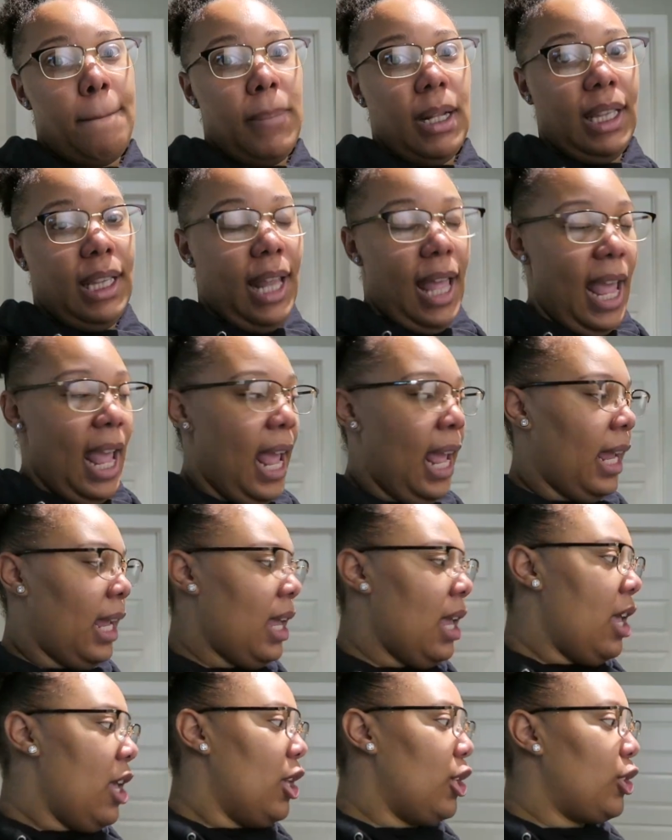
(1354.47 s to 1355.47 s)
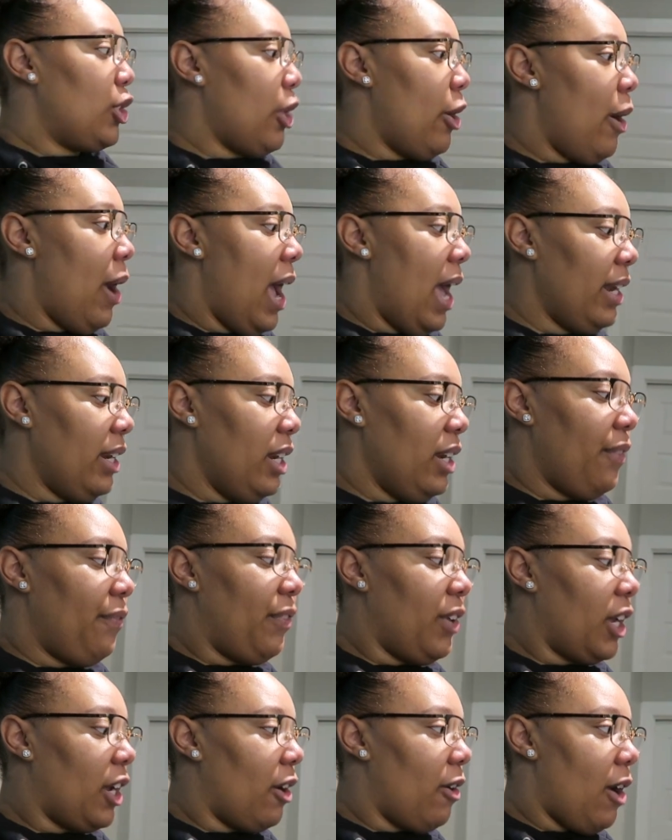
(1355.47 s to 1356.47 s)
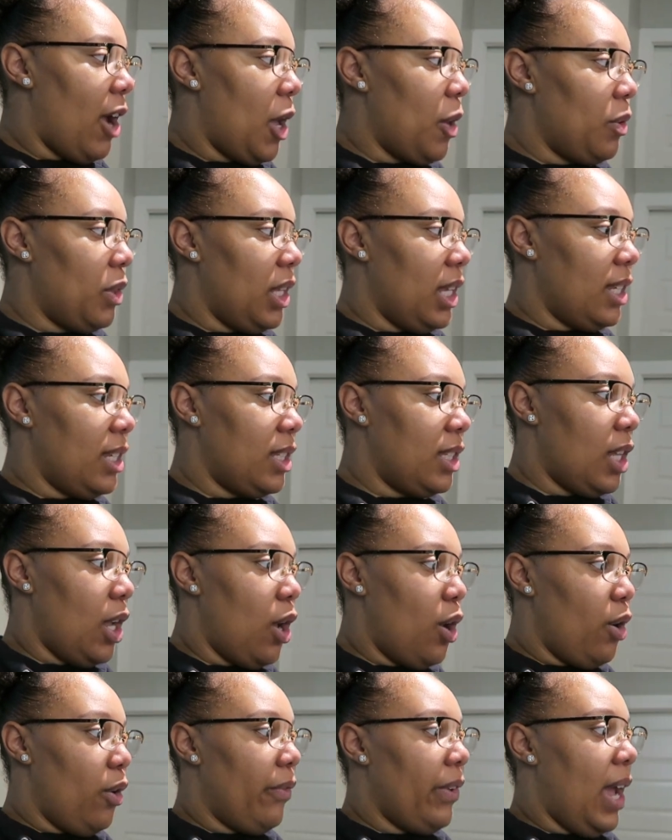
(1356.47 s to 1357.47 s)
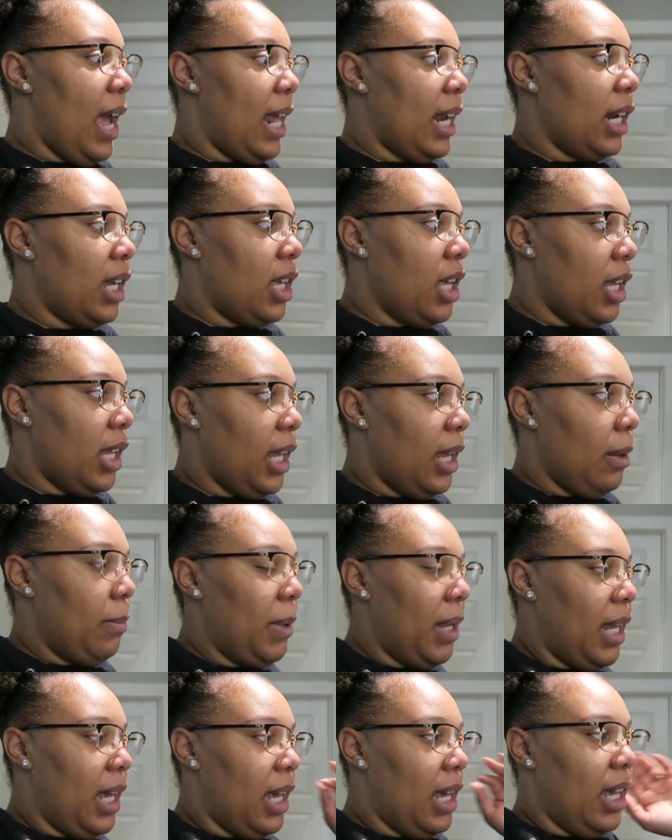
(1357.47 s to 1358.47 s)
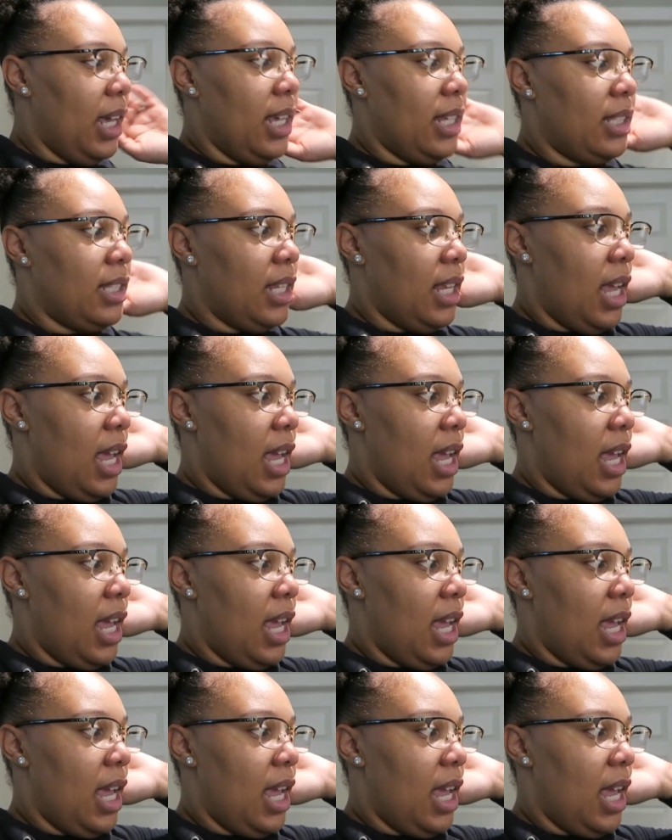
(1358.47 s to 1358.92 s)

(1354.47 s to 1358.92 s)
Black. So I need to figure out this stove and how to cook it because